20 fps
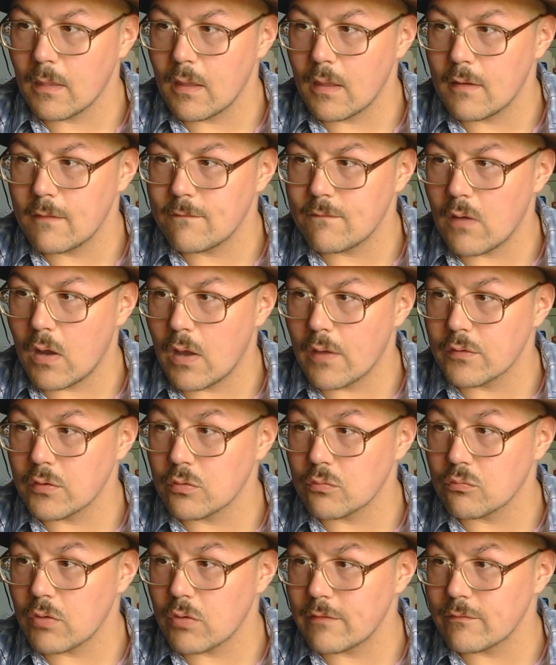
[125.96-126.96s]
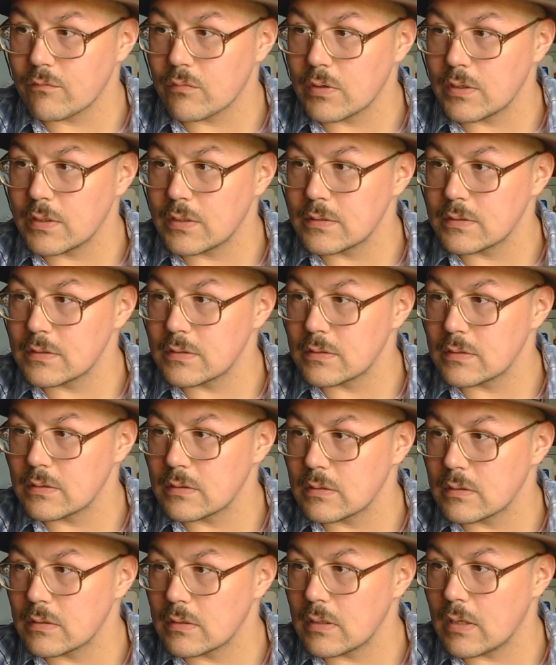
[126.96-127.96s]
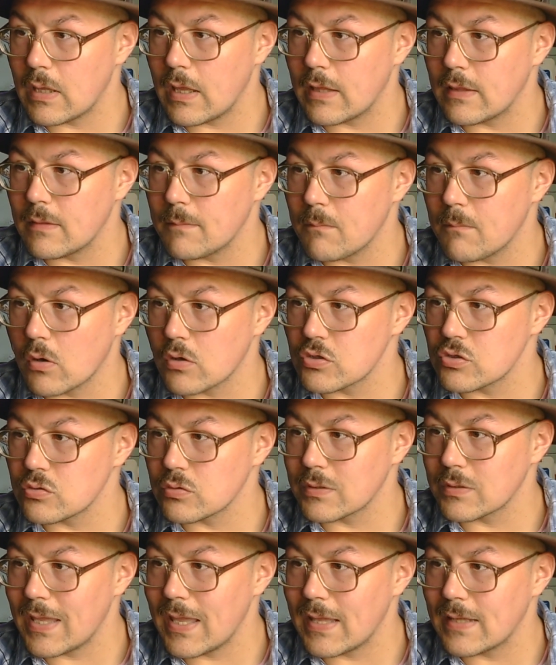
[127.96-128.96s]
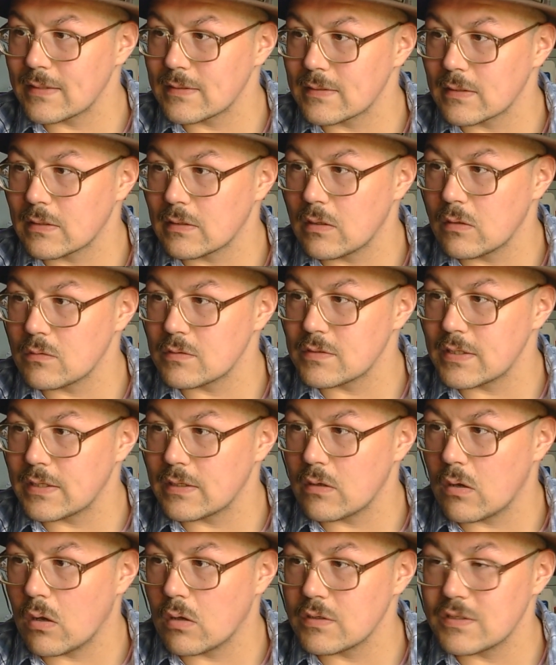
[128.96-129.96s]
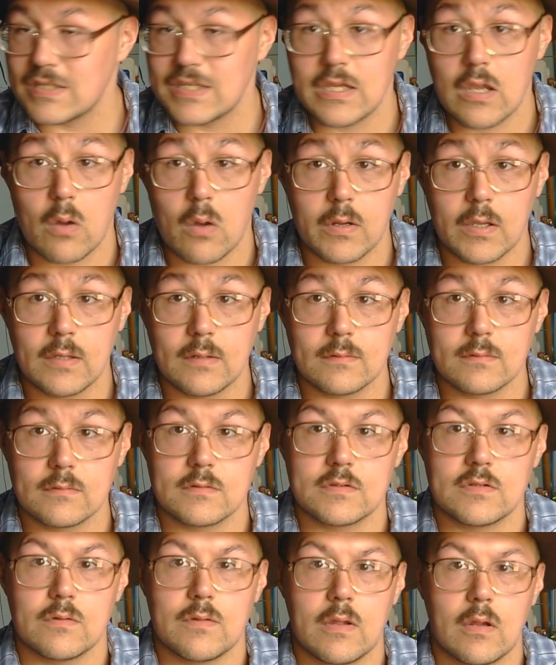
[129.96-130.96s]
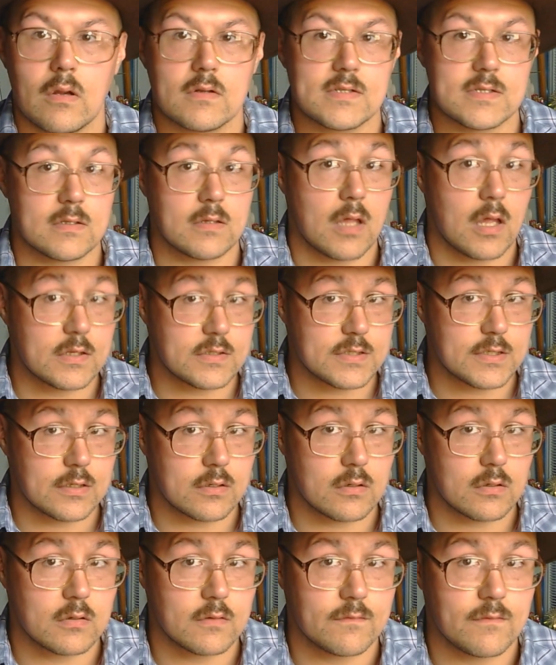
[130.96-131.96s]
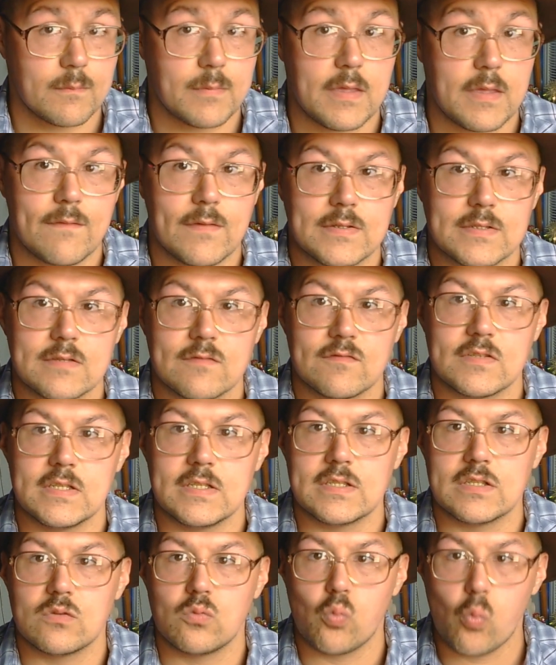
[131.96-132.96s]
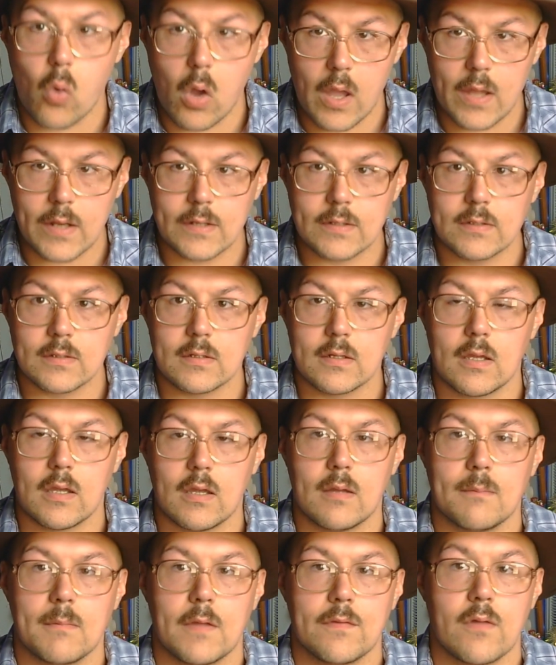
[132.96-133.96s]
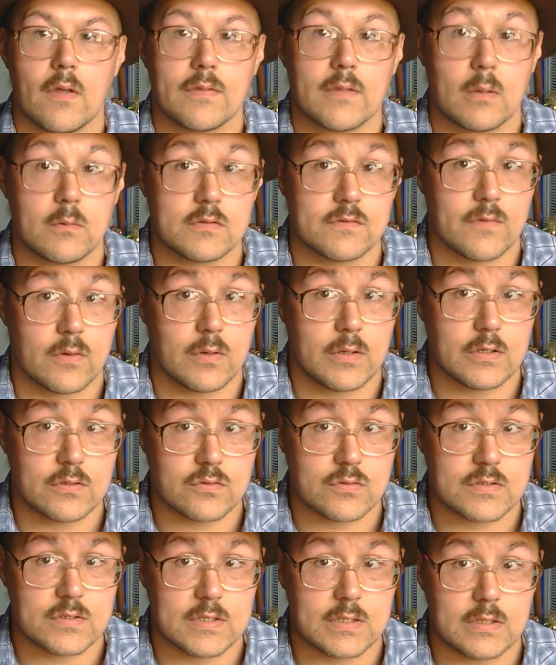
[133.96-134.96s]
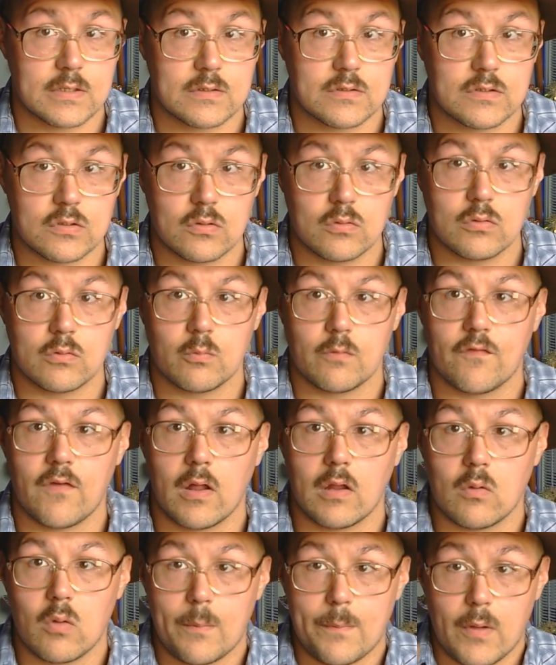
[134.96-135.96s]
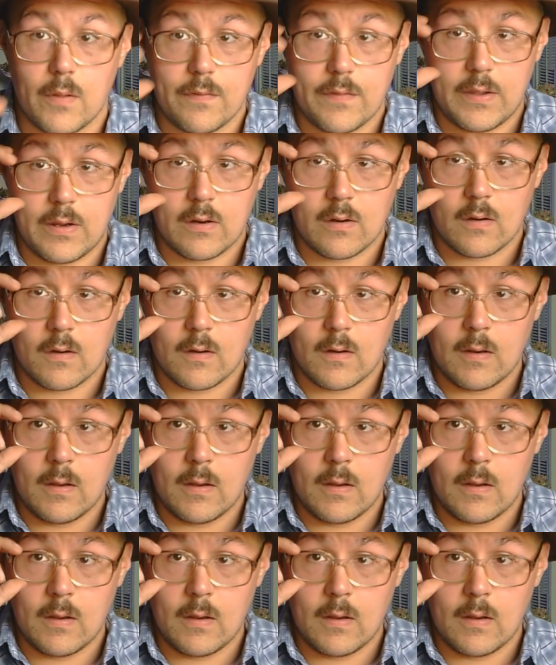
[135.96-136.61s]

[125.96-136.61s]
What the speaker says: Father, Reverend, and the Marshal Kent close in on Tiona, so they are still hunting her from the events of Season 1. I thought that was very interesting, too, to follow up on their